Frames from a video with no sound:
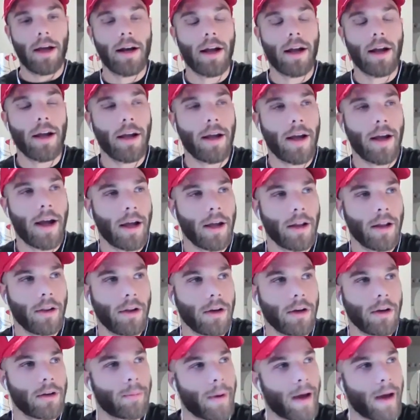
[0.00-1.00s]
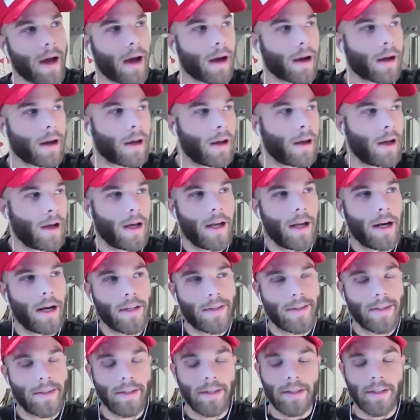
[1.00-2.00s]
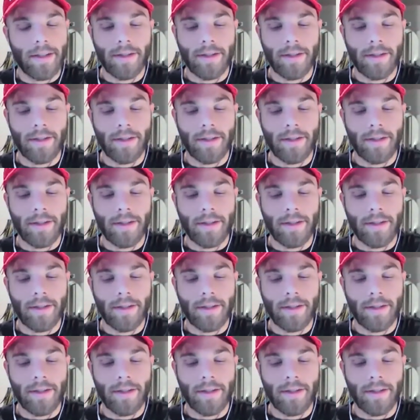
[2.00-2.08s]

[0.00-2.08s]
I looked back and I see this